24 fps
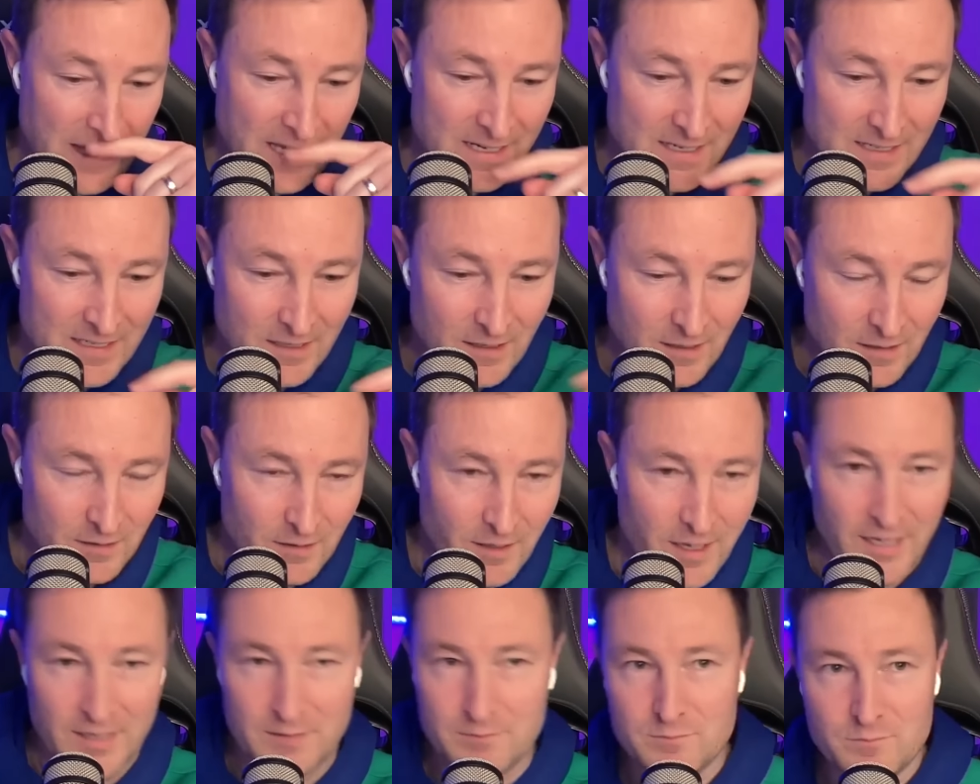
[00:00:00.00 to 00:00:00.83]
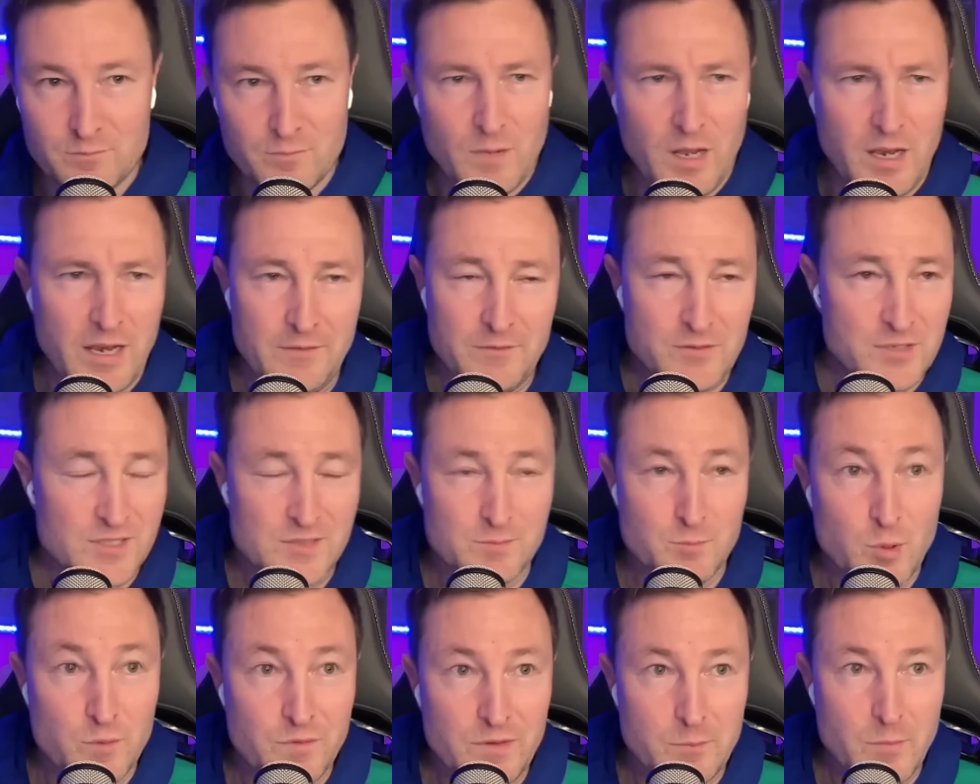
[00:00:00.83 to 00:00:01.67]
and you know, like even
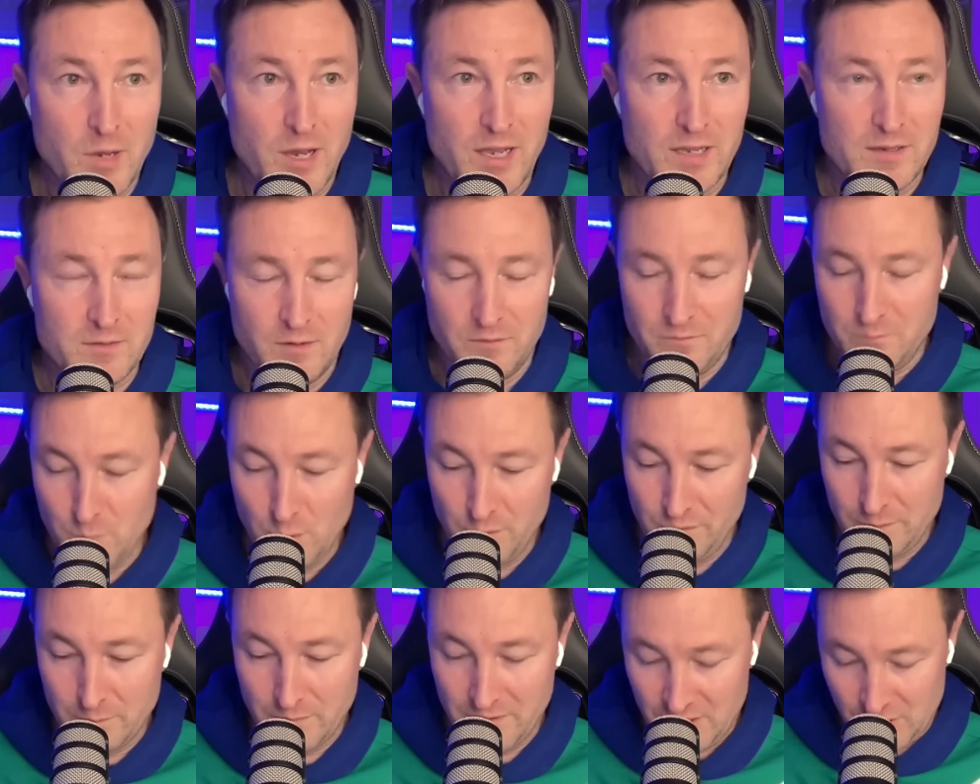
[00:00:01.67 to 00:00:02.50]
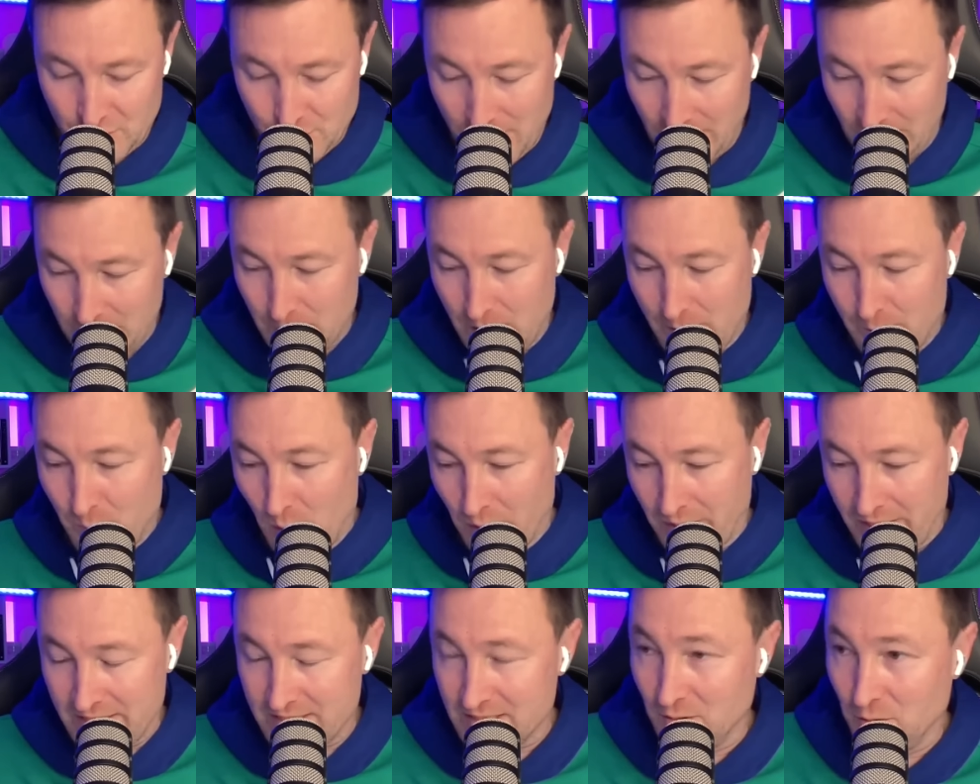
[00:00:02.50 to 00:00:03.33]
just moving my moving with the trunk of my
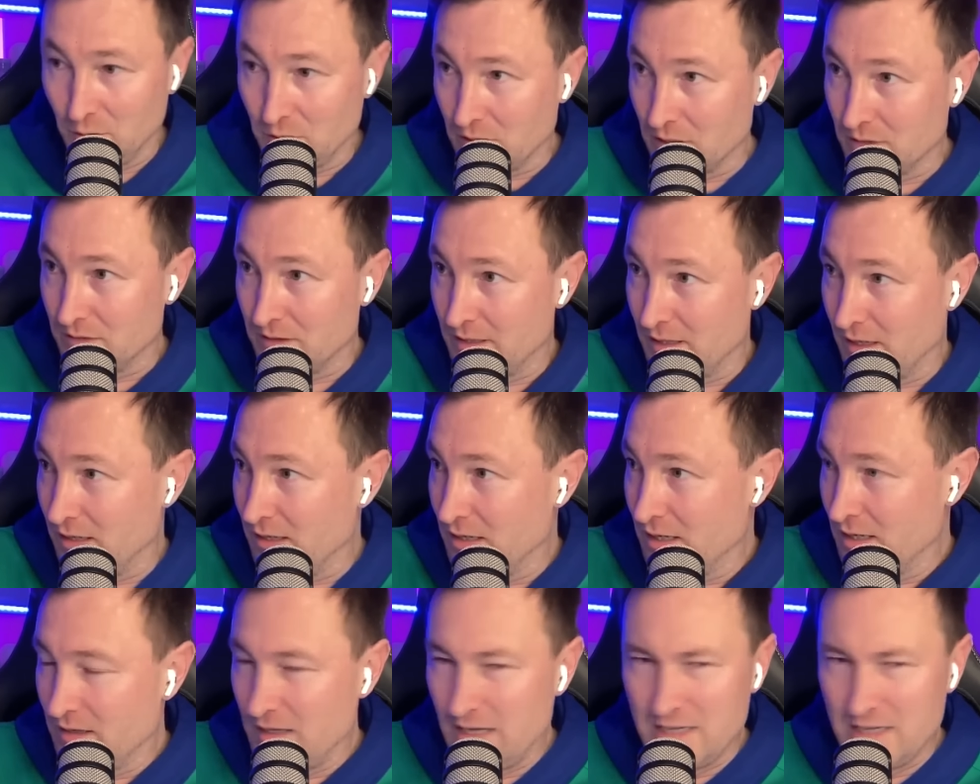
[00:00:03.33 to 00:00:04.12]
body to look on the